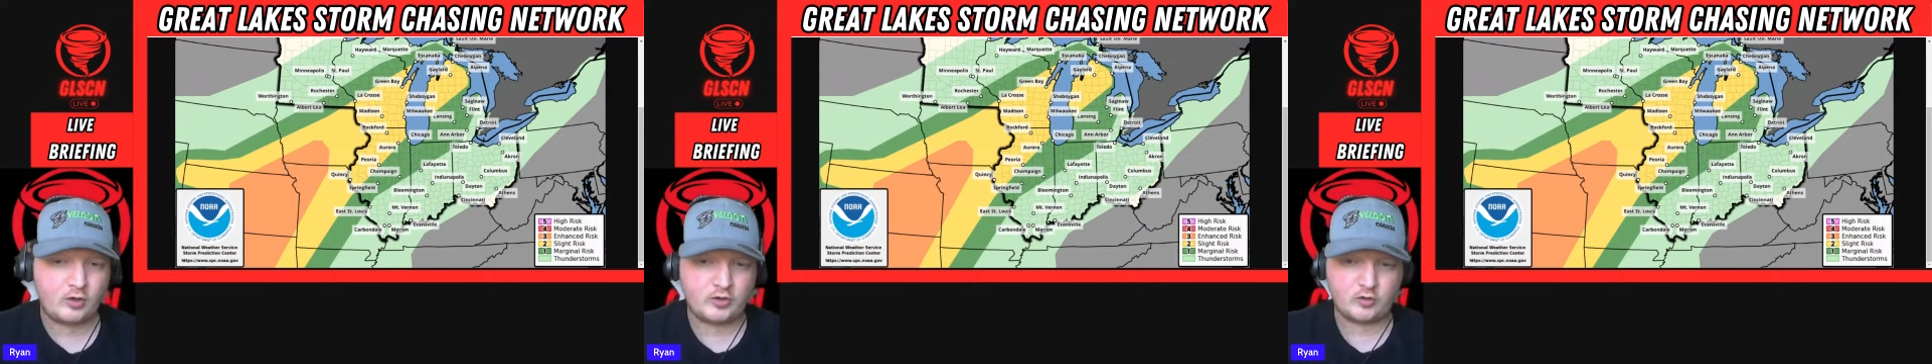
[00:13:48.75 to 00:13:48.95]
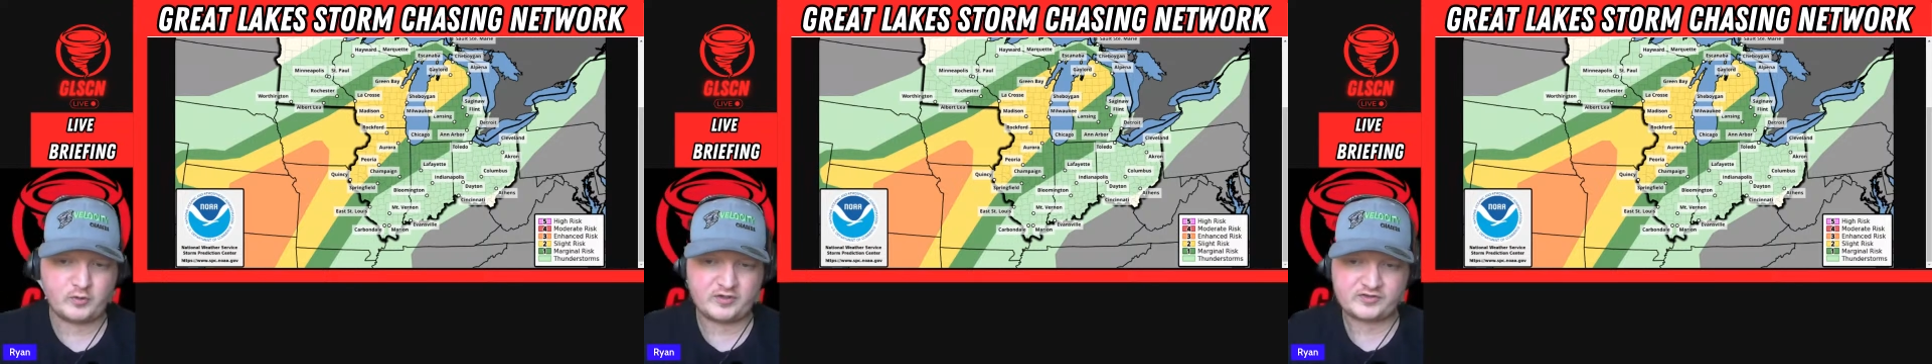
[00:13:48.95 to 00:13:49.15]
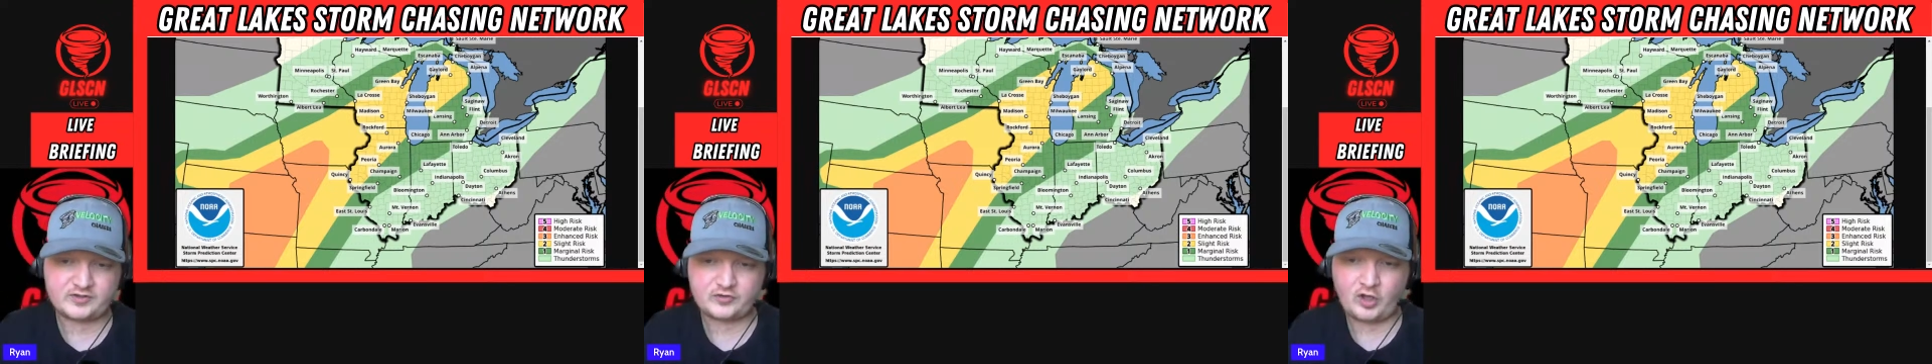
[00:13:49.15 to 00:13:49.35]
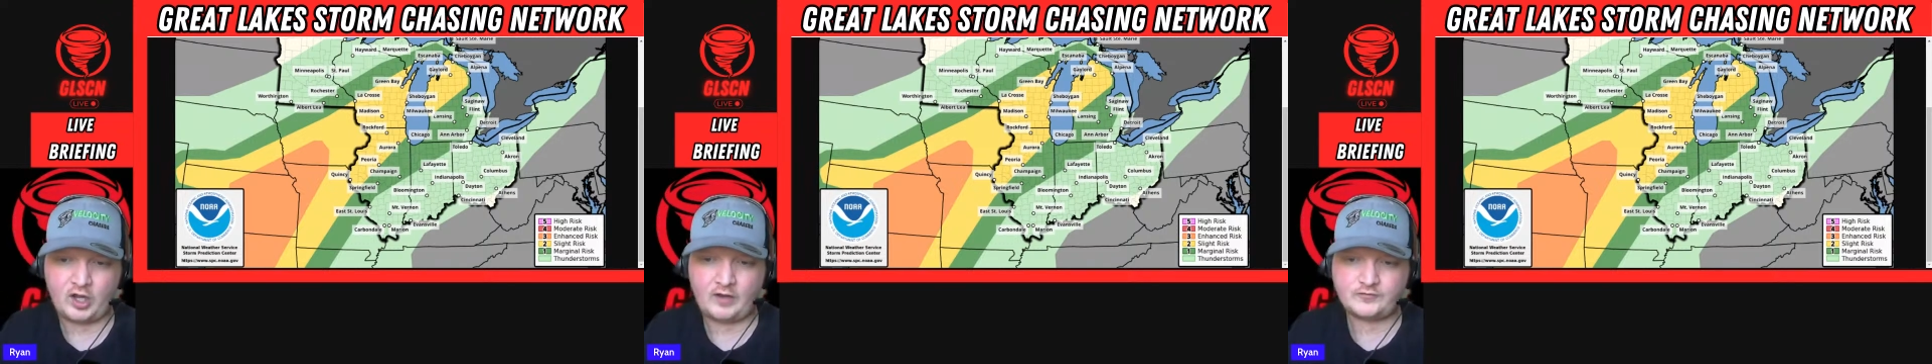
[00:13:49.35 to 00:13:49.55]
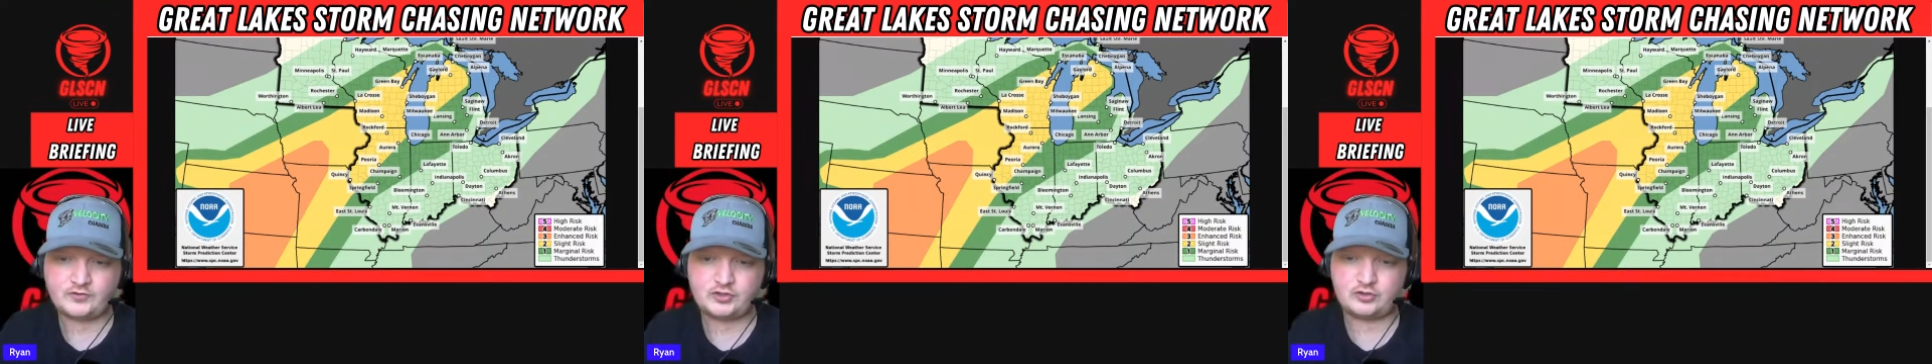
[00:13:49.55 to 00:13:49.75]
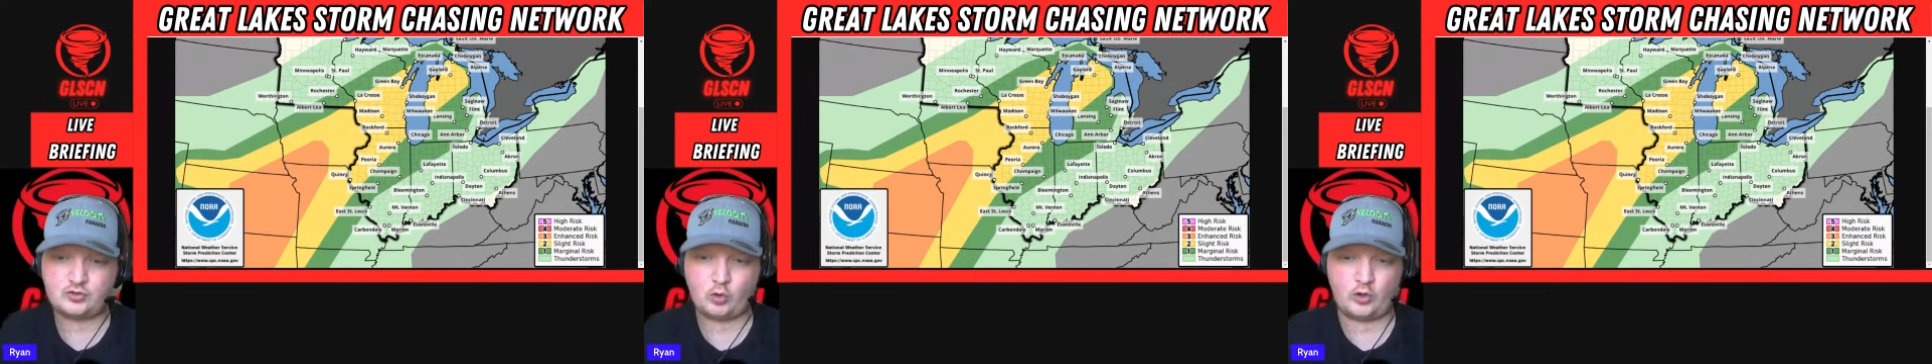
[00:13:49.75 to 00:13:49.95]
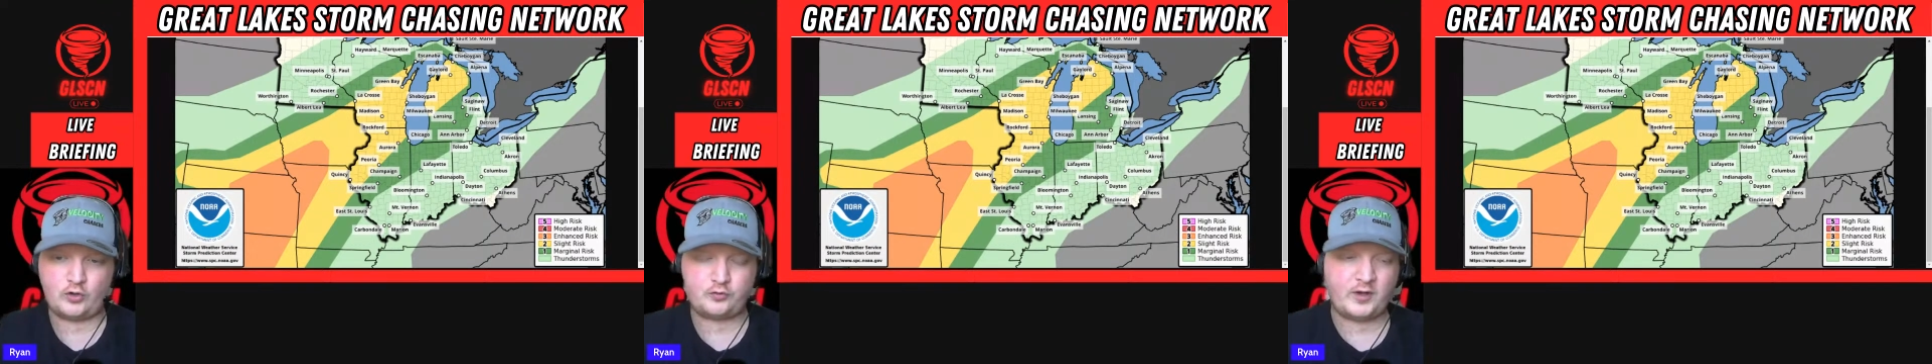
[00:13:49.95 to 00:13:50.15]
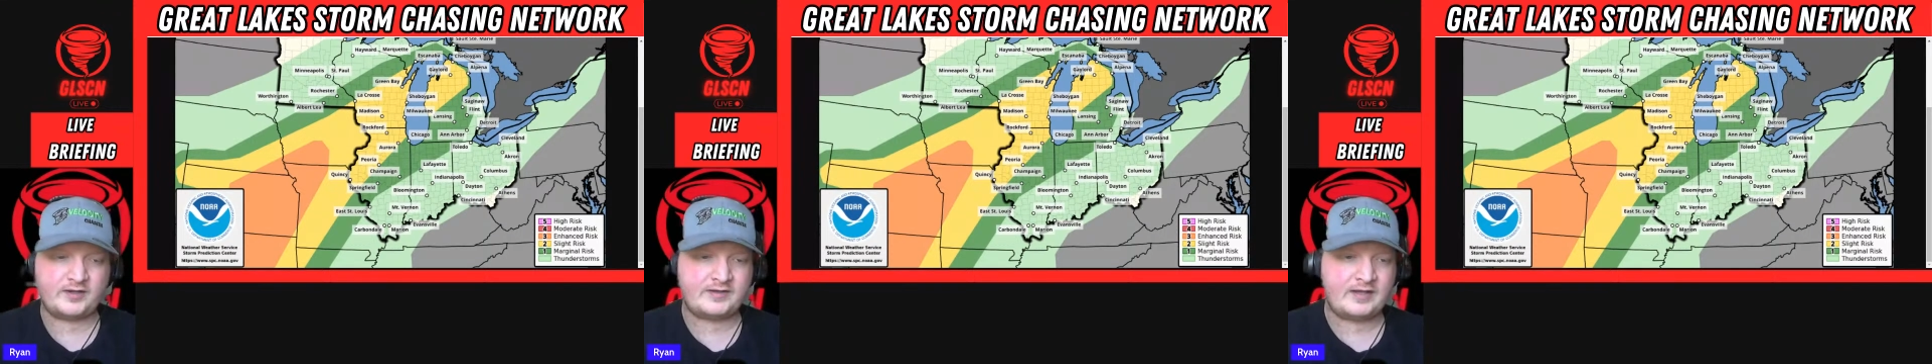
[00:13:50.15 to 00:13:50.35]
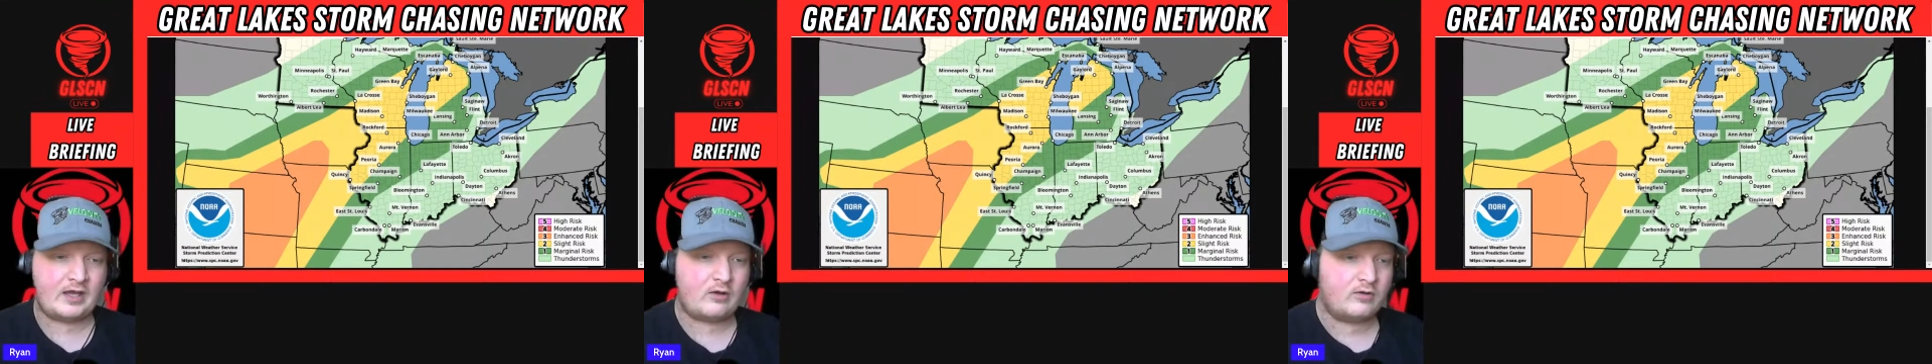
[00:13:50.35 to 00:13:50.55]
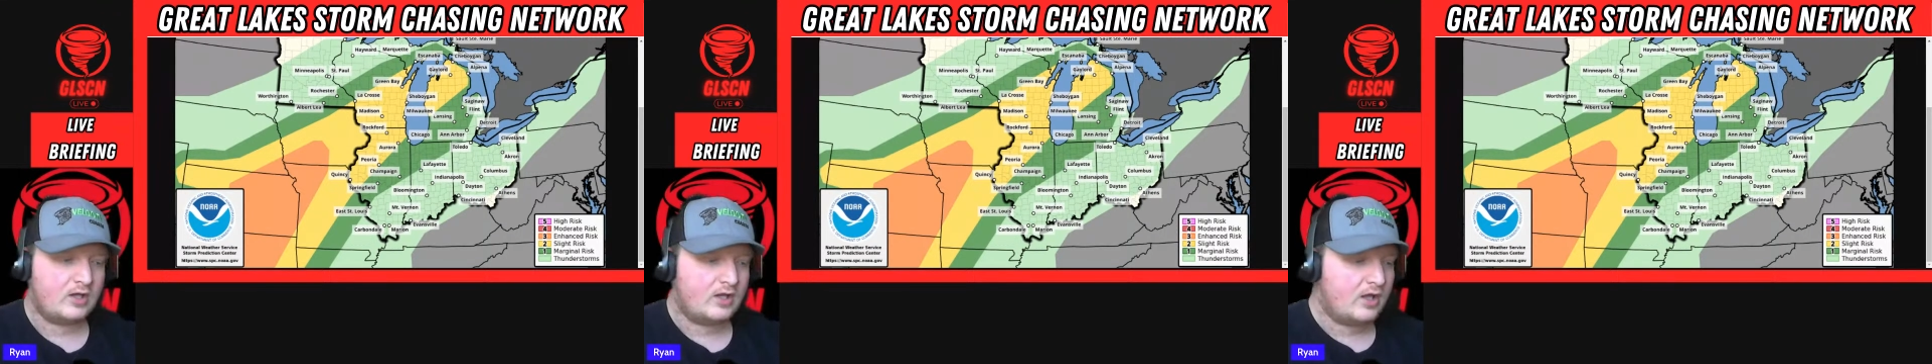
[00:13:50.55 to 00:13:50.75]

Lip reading: your risk is off to your north right now.